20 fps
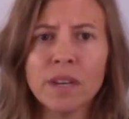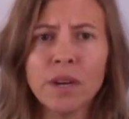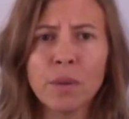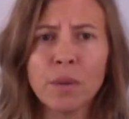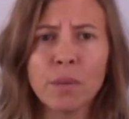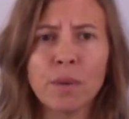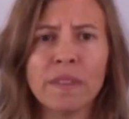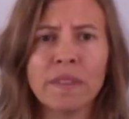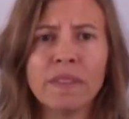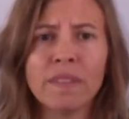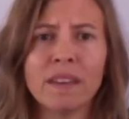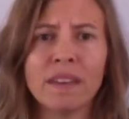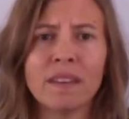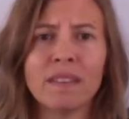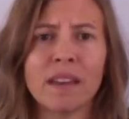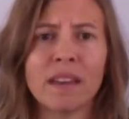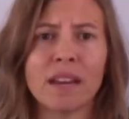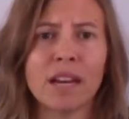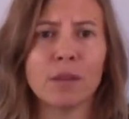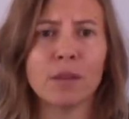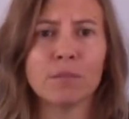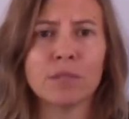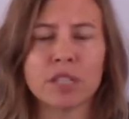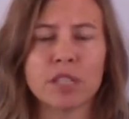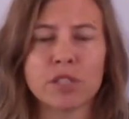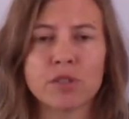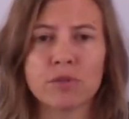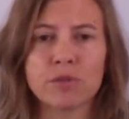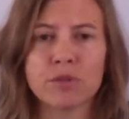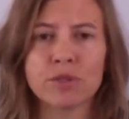One thing that helped
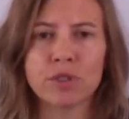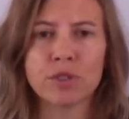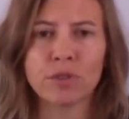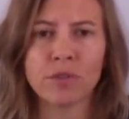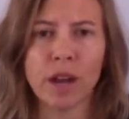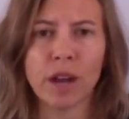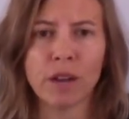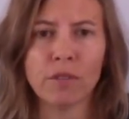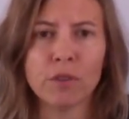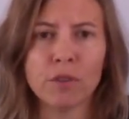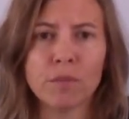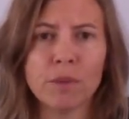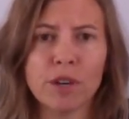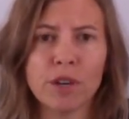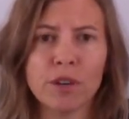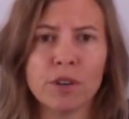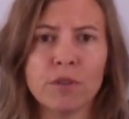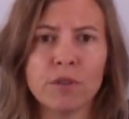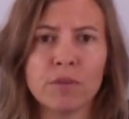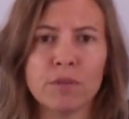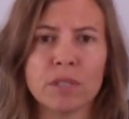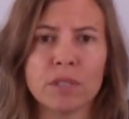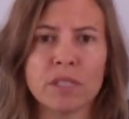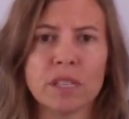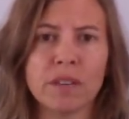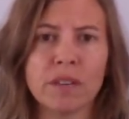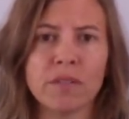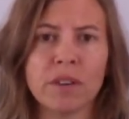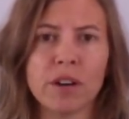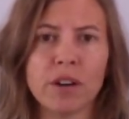us through survival mode was
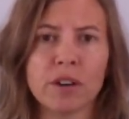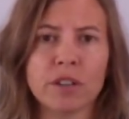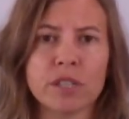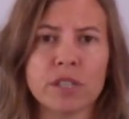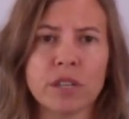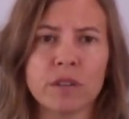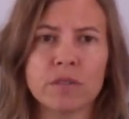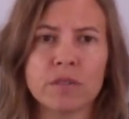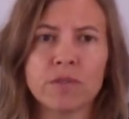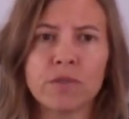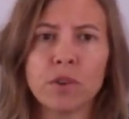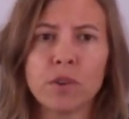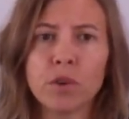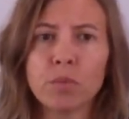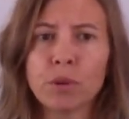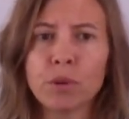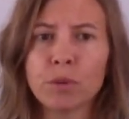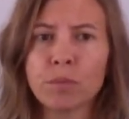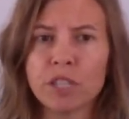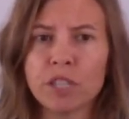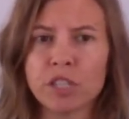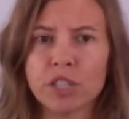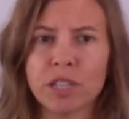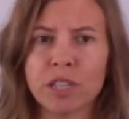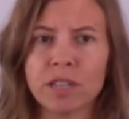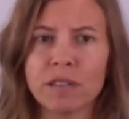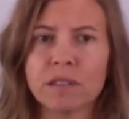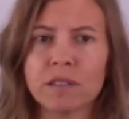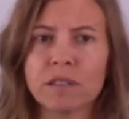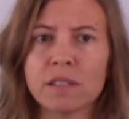giving ourselves full
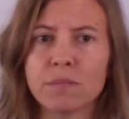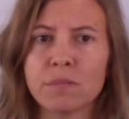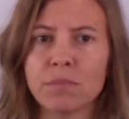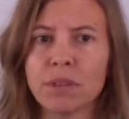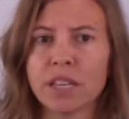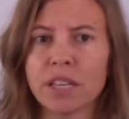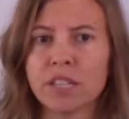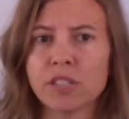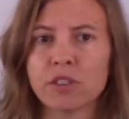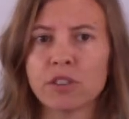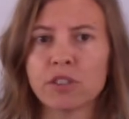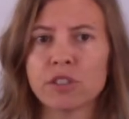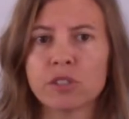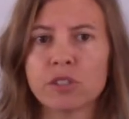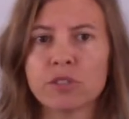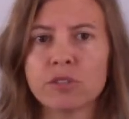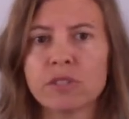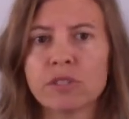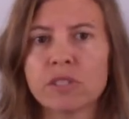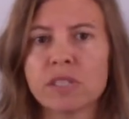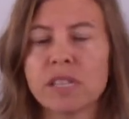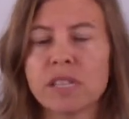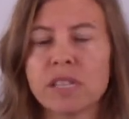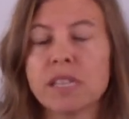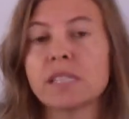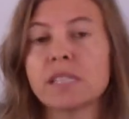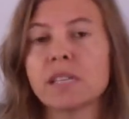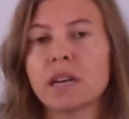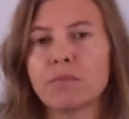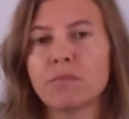permission to place our children's
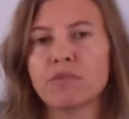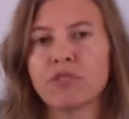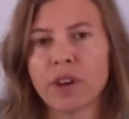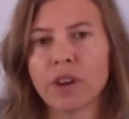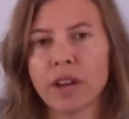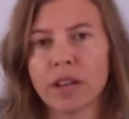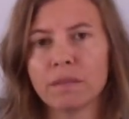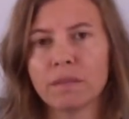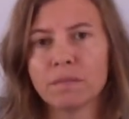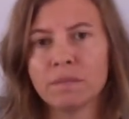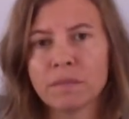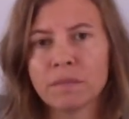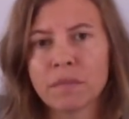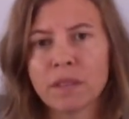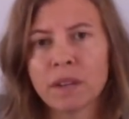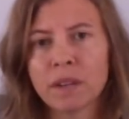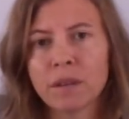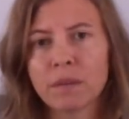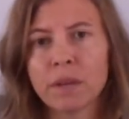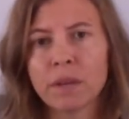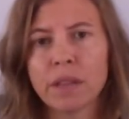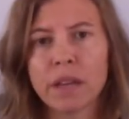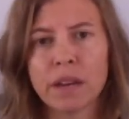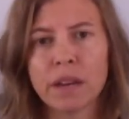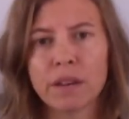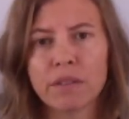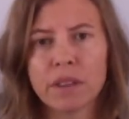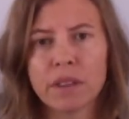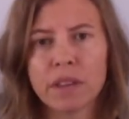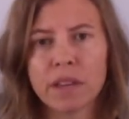needs up front. We let
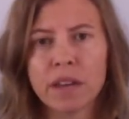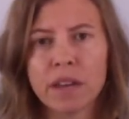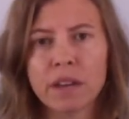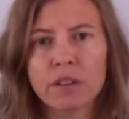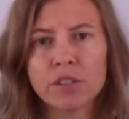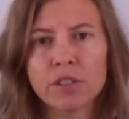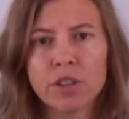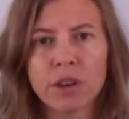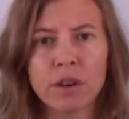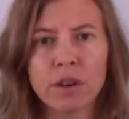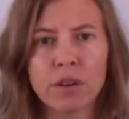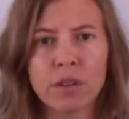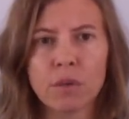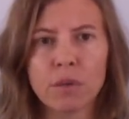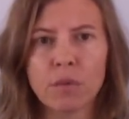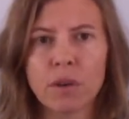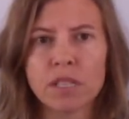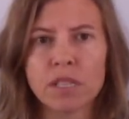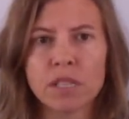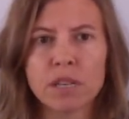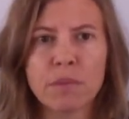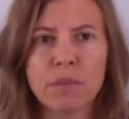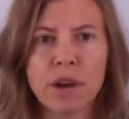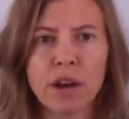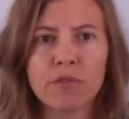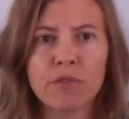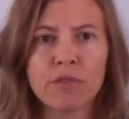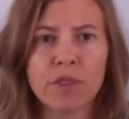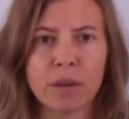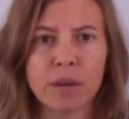everything else go that wasn't
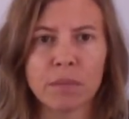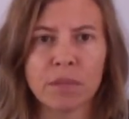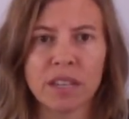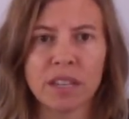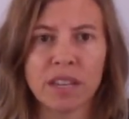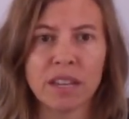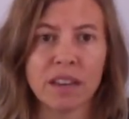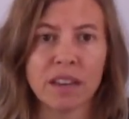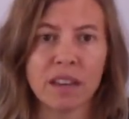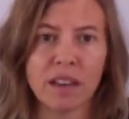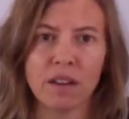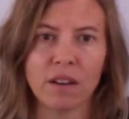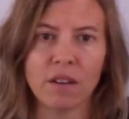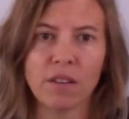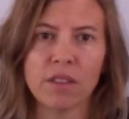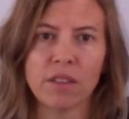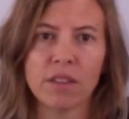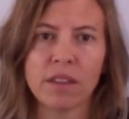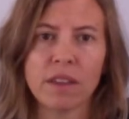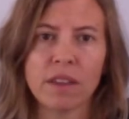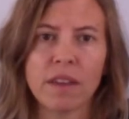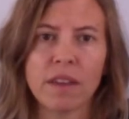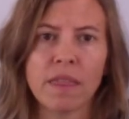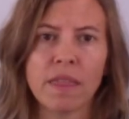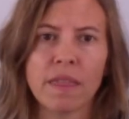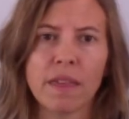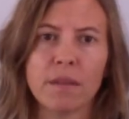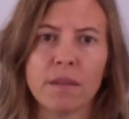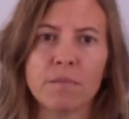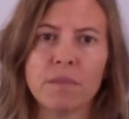about family and health.
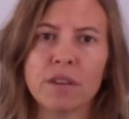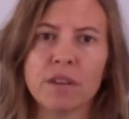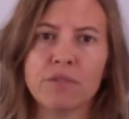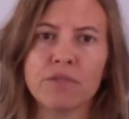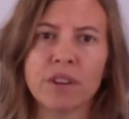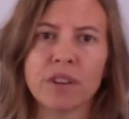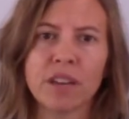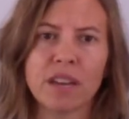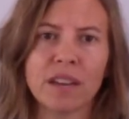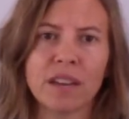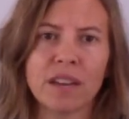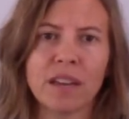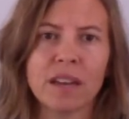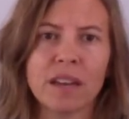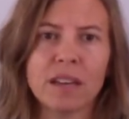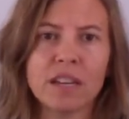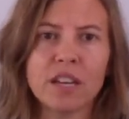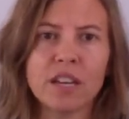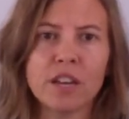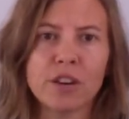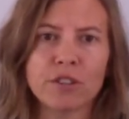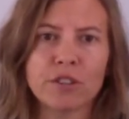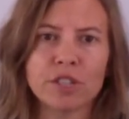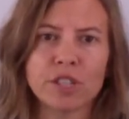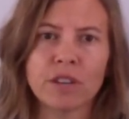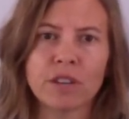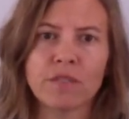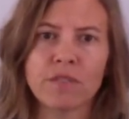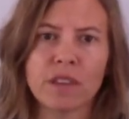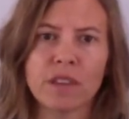That meant forgetting any
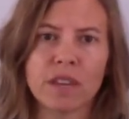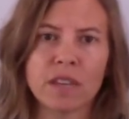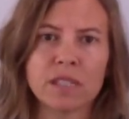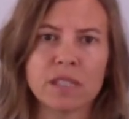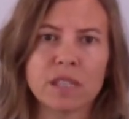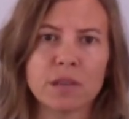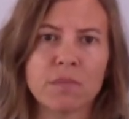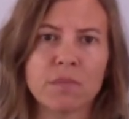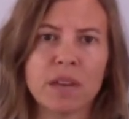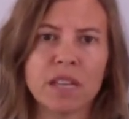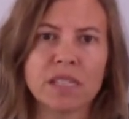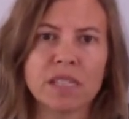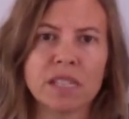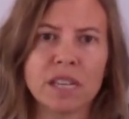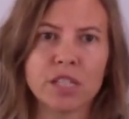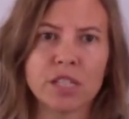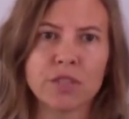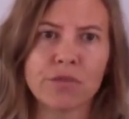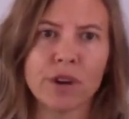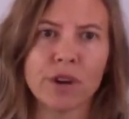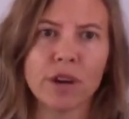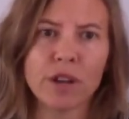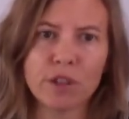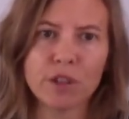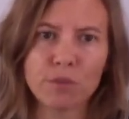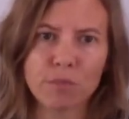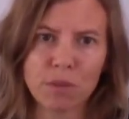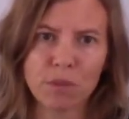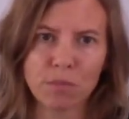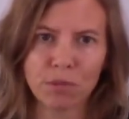notion of things that made sense for
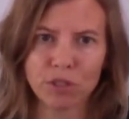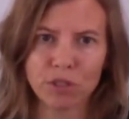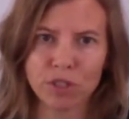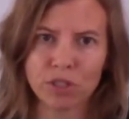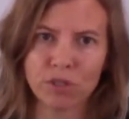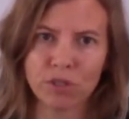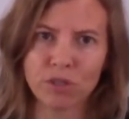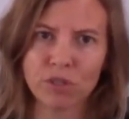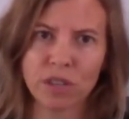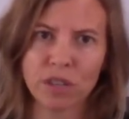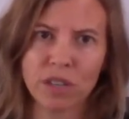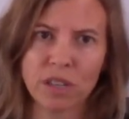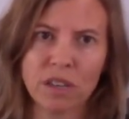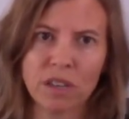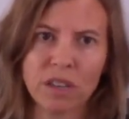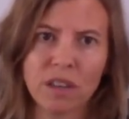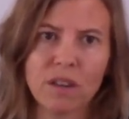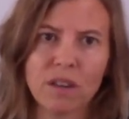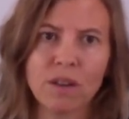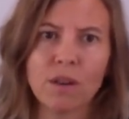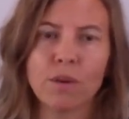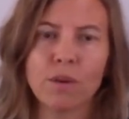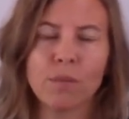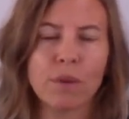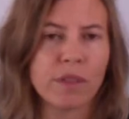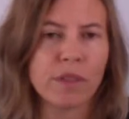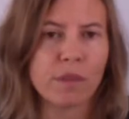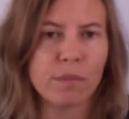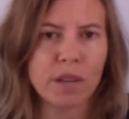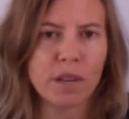other people's children or
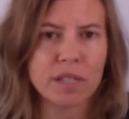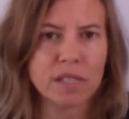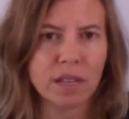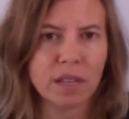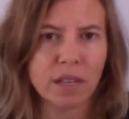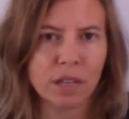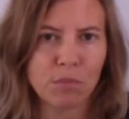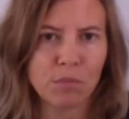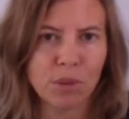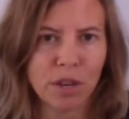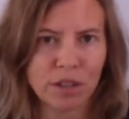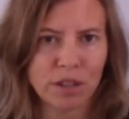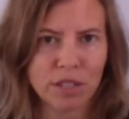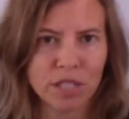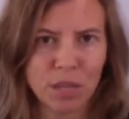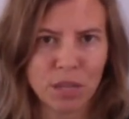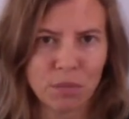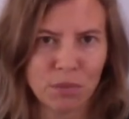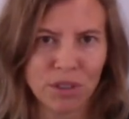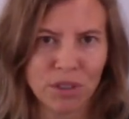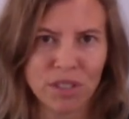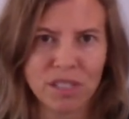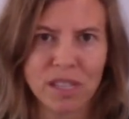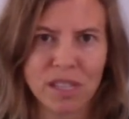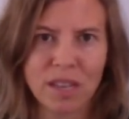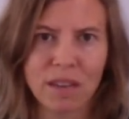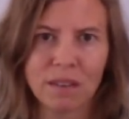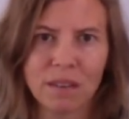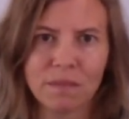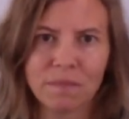what the best-selling parenting book
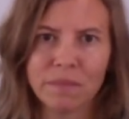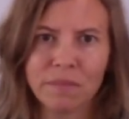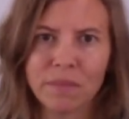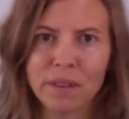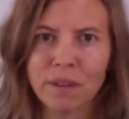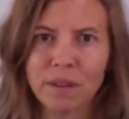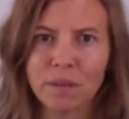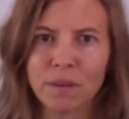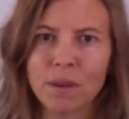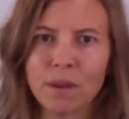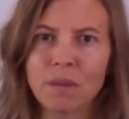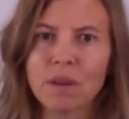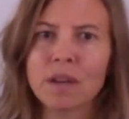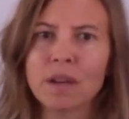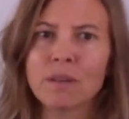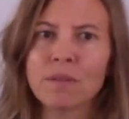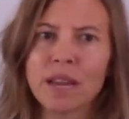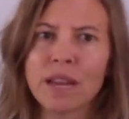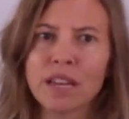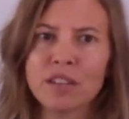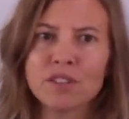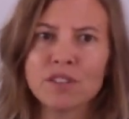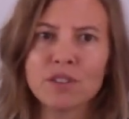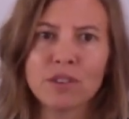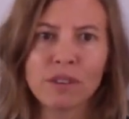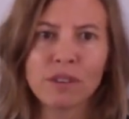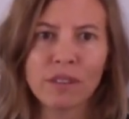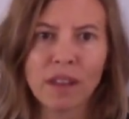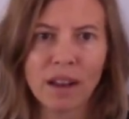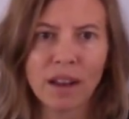said. We rearranged
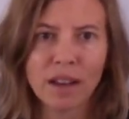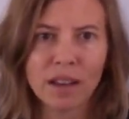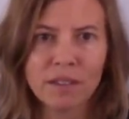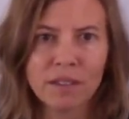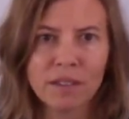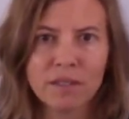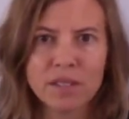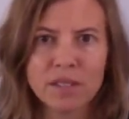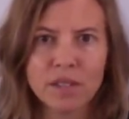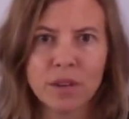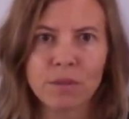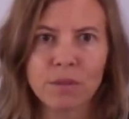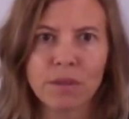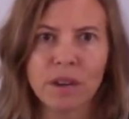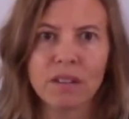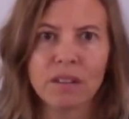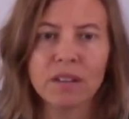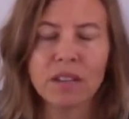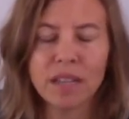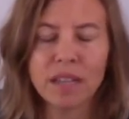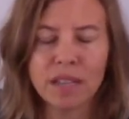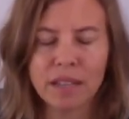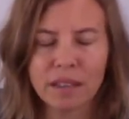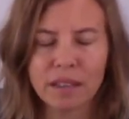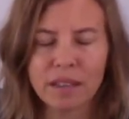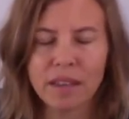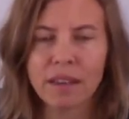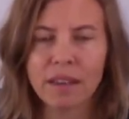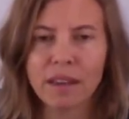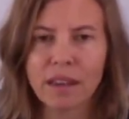our lives around
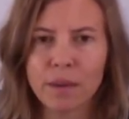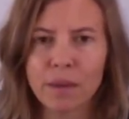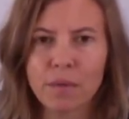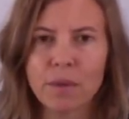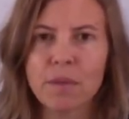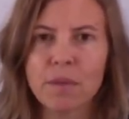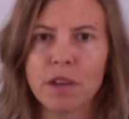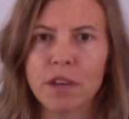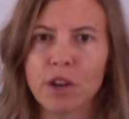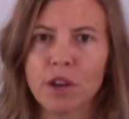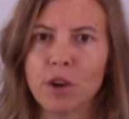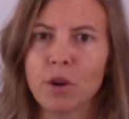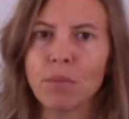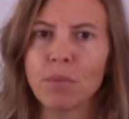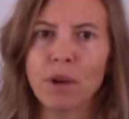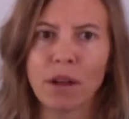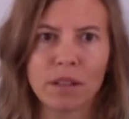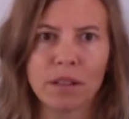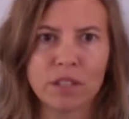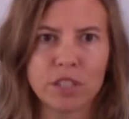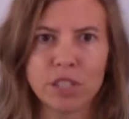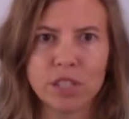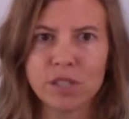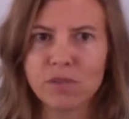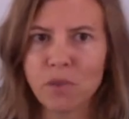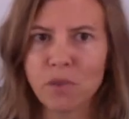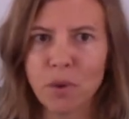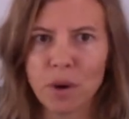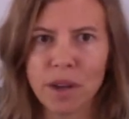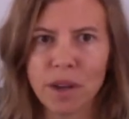healing, and we made no apologies
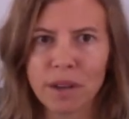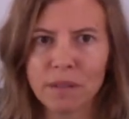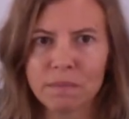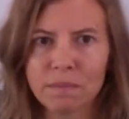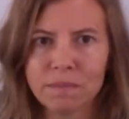for it.